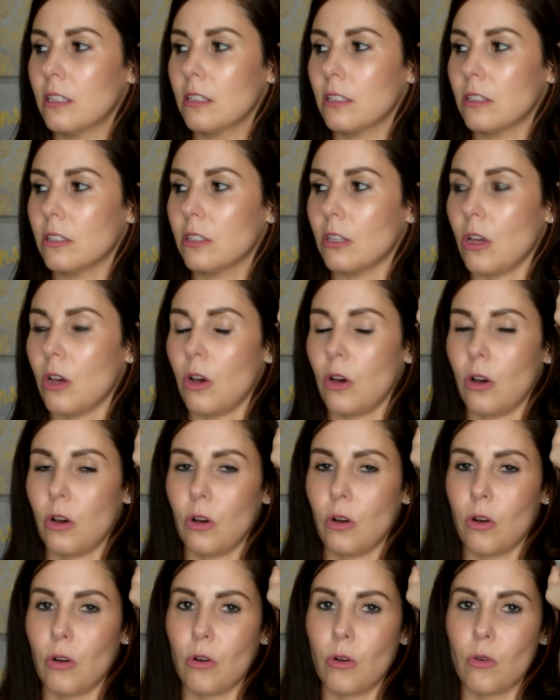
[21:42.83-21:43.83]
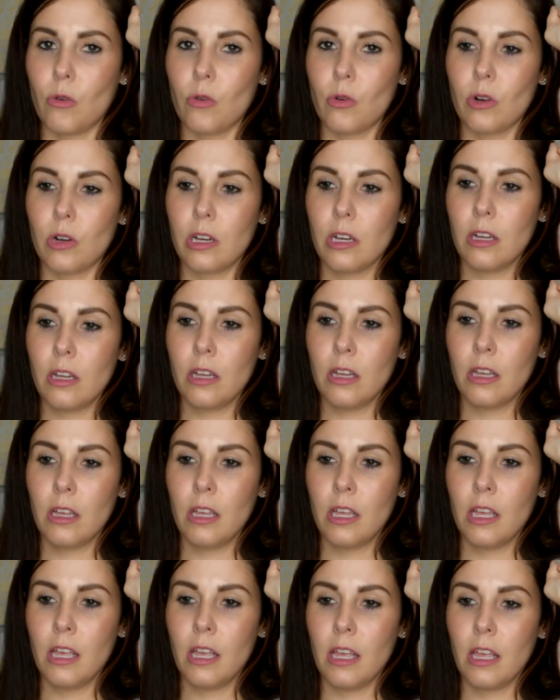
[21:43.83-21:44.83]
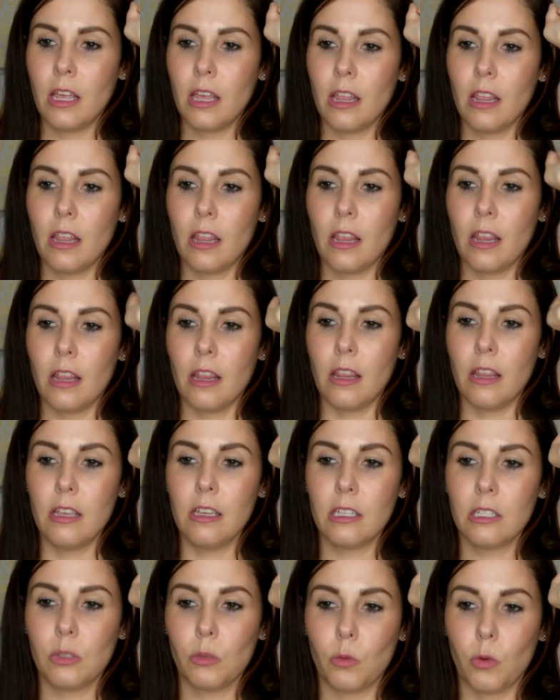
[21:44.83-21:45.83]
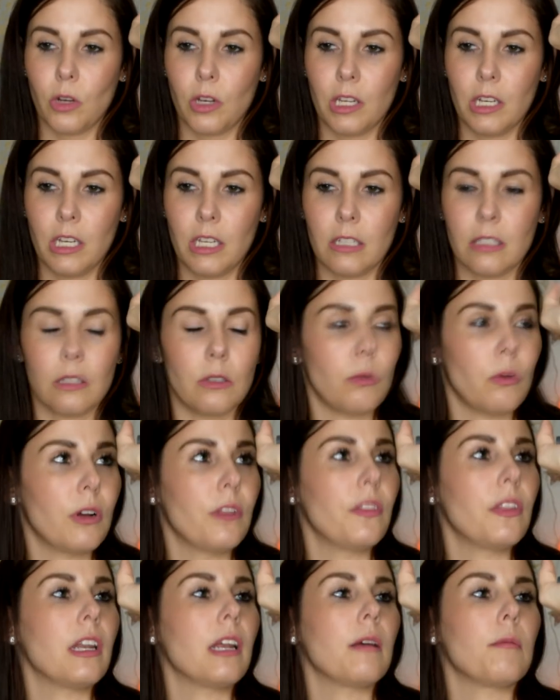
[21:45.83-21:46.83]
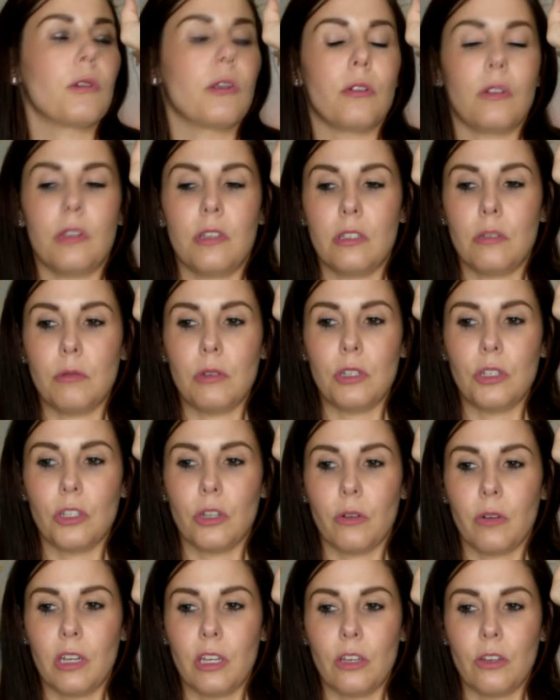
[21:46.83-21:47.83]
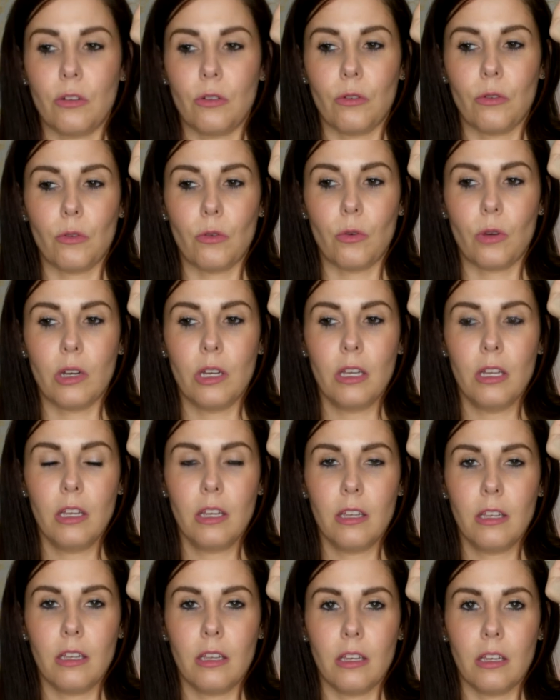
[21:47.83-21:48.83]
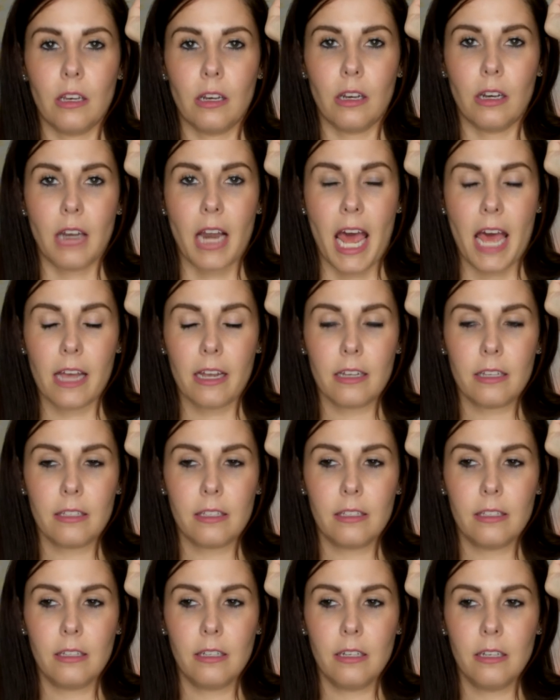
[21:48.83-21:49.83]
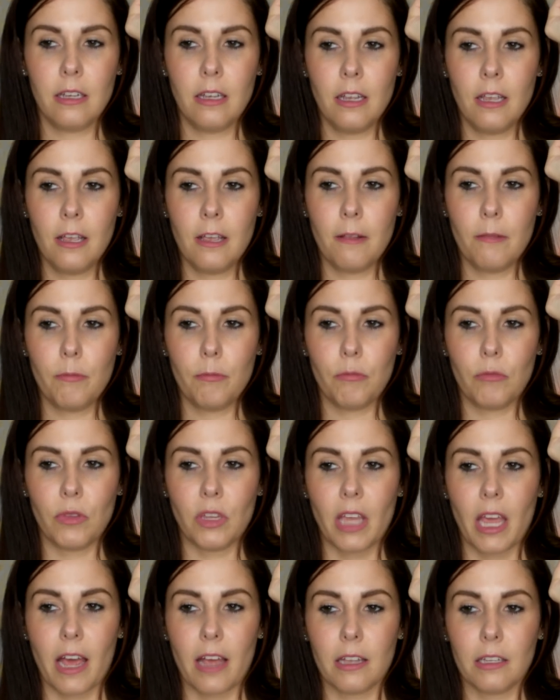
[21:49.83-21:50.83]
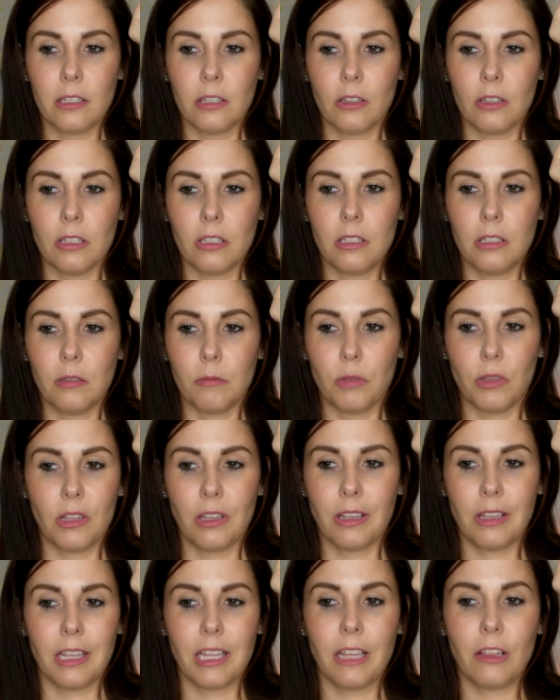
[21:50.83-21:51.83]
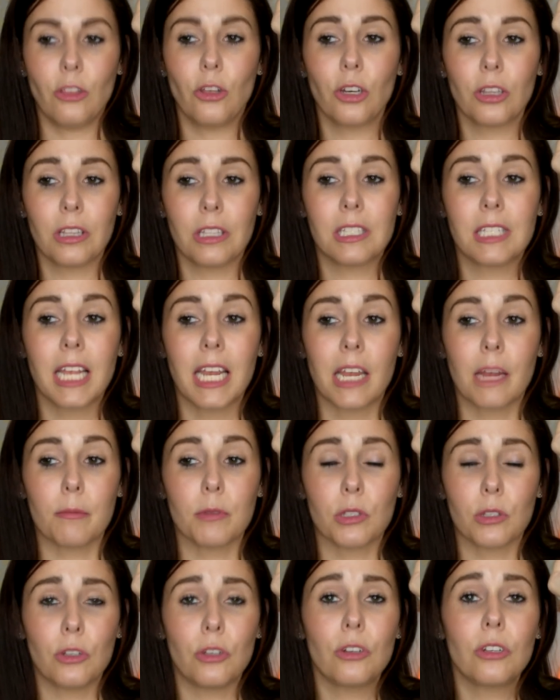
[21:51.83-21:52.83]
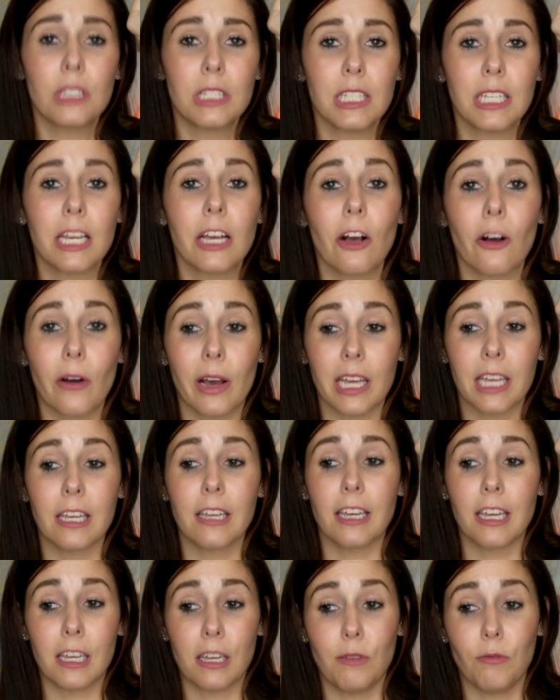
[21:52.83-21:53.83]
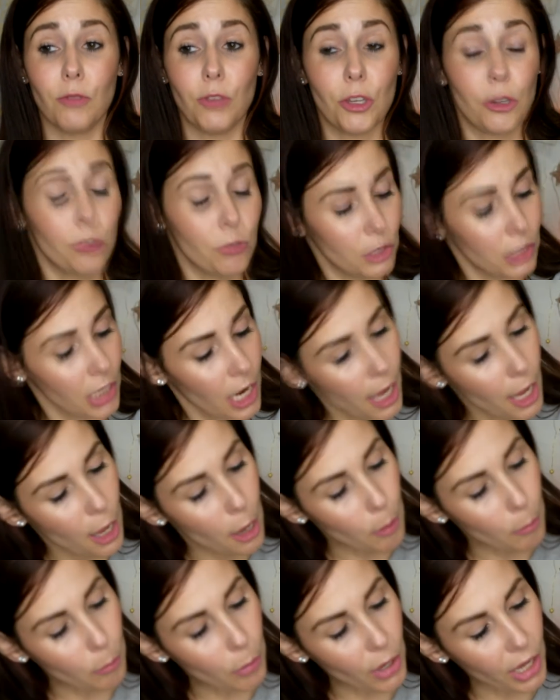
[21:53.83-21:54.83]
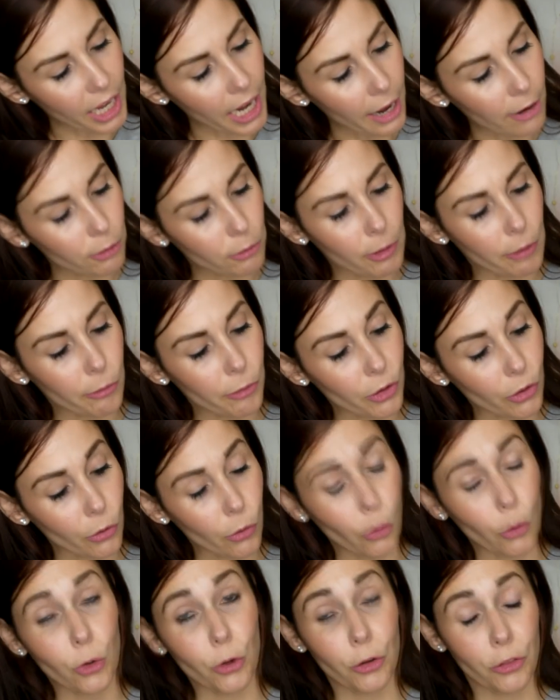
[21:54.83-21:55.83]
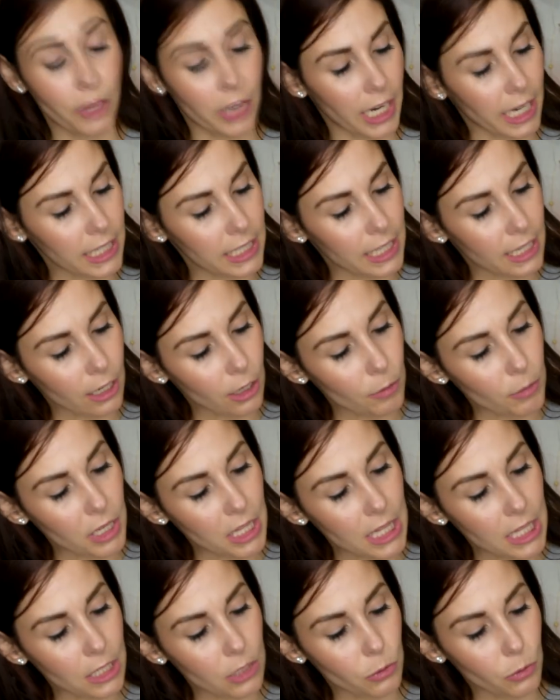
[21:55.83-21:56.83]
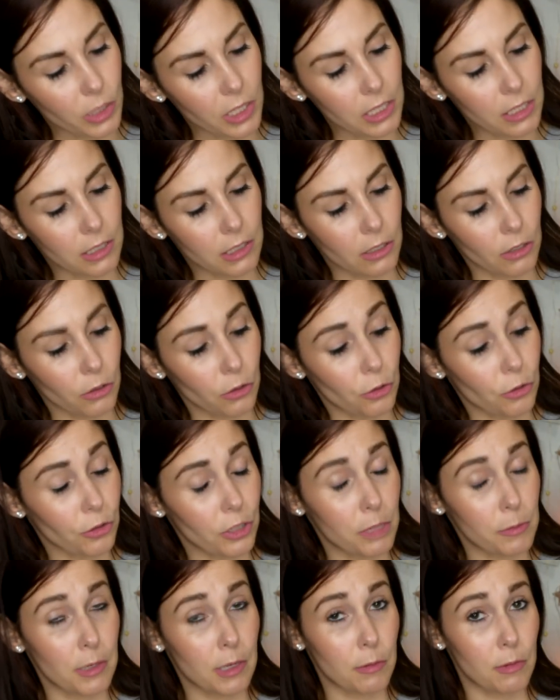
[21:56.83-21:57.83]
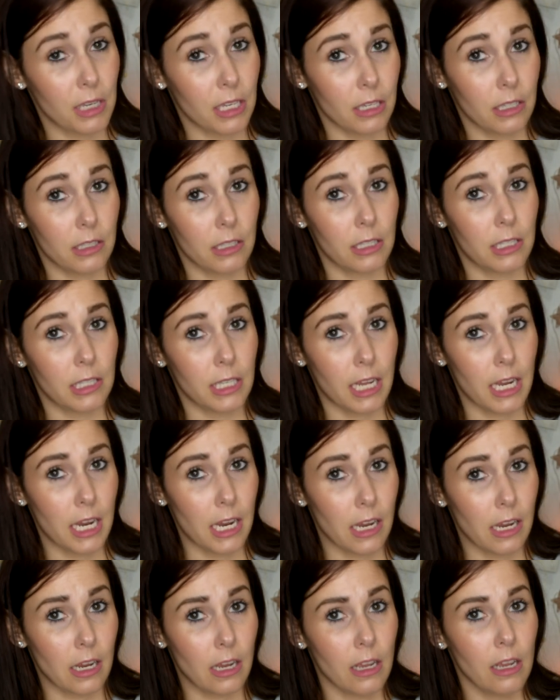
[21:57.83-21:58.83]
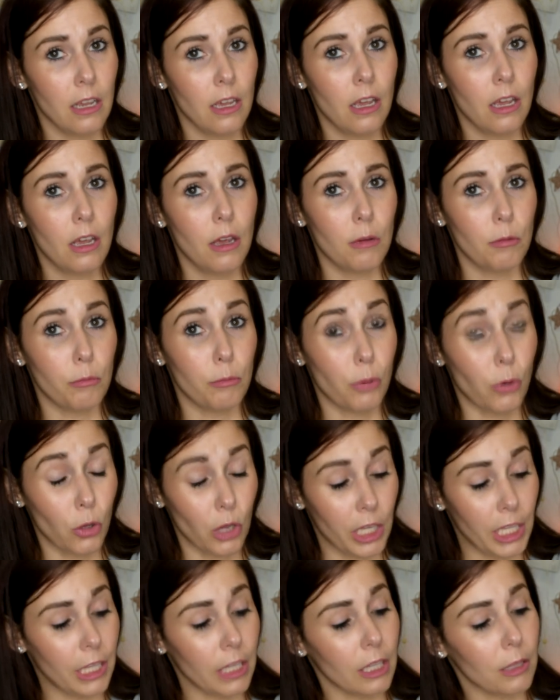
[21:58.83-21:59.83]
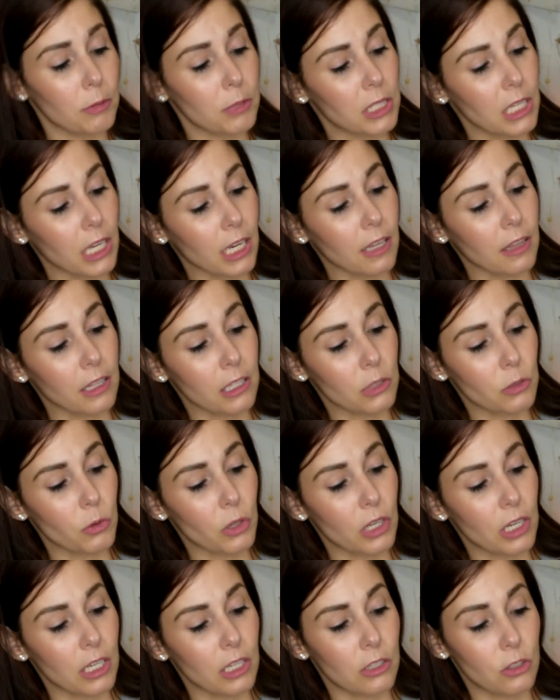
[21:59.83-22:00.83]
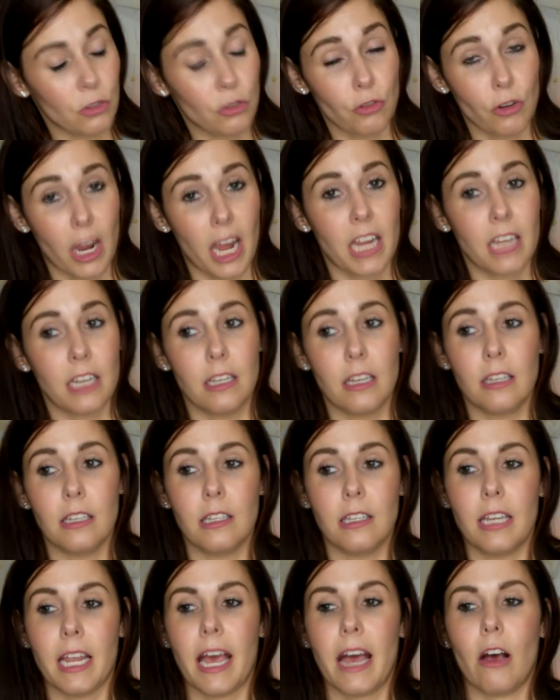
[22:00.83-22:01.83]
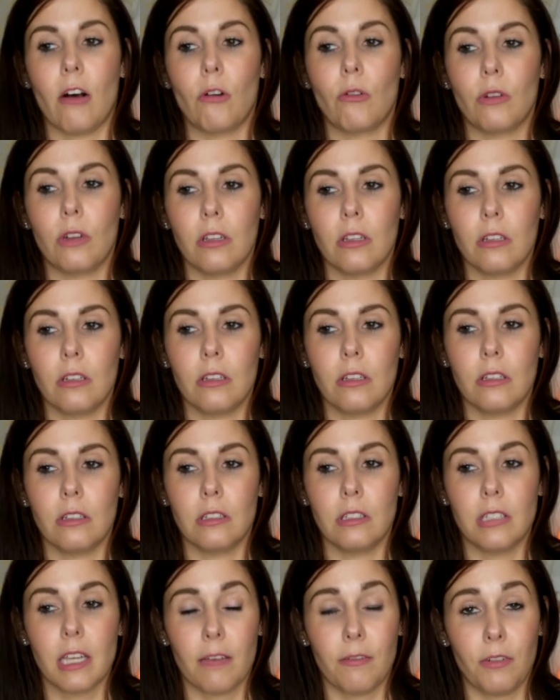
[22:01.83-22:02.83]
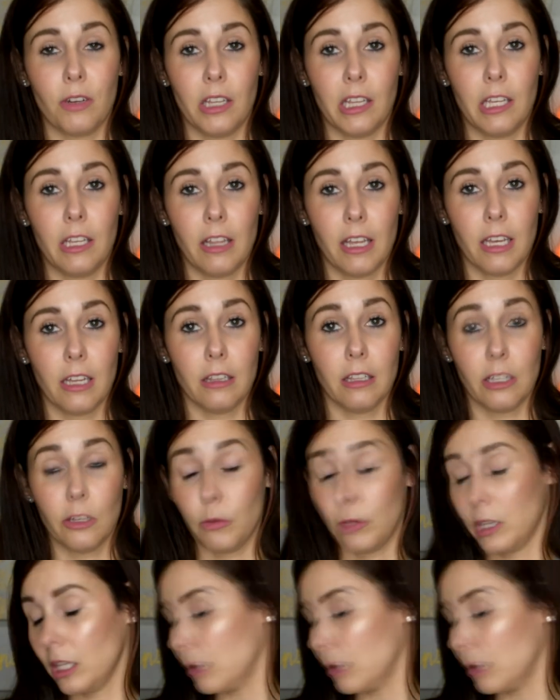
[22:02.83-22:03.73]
So this one is the one that I'm going to be showing you next. But yeah, so this is, they look the same, so you can see how I could get confused. But I remember the order that I did them in. This one is still creamy because it's a bullet lipstick, and this one is dried down, definitely like a liquid